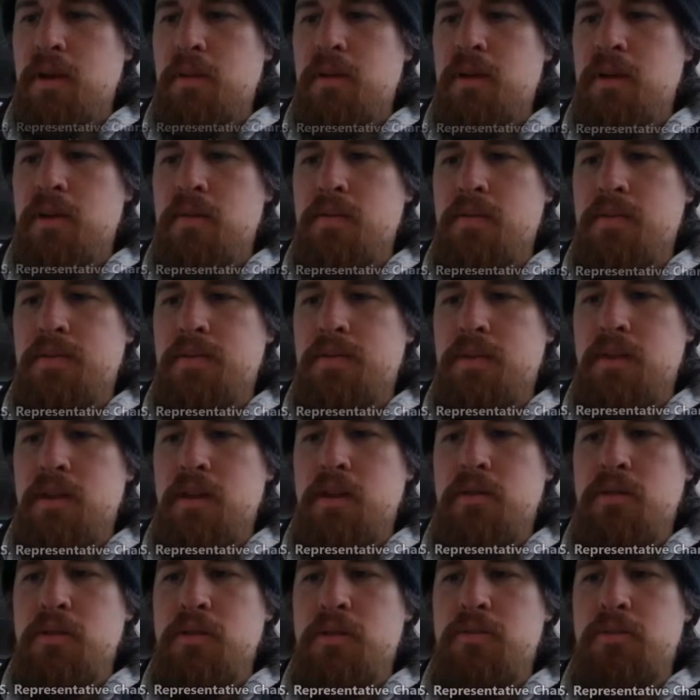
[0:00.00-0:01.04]
I mean,
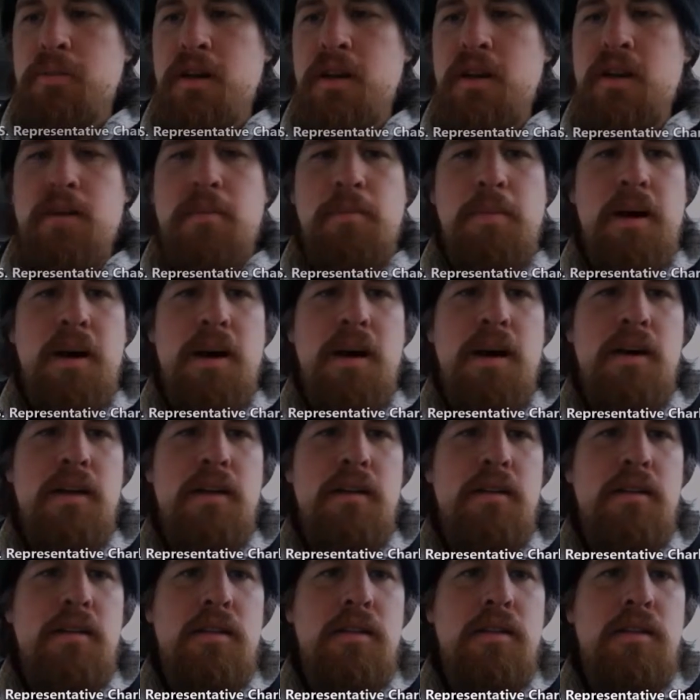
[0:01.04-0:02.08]
it was money to
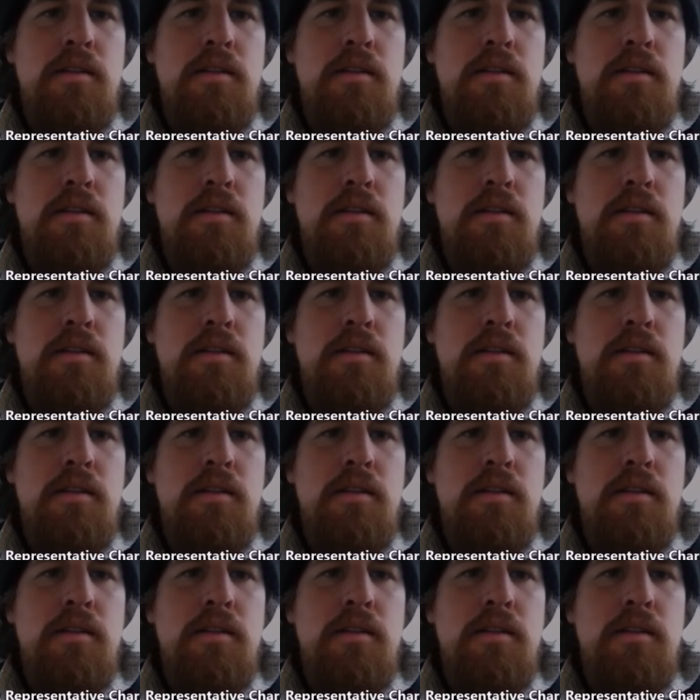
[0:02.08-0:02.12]
buy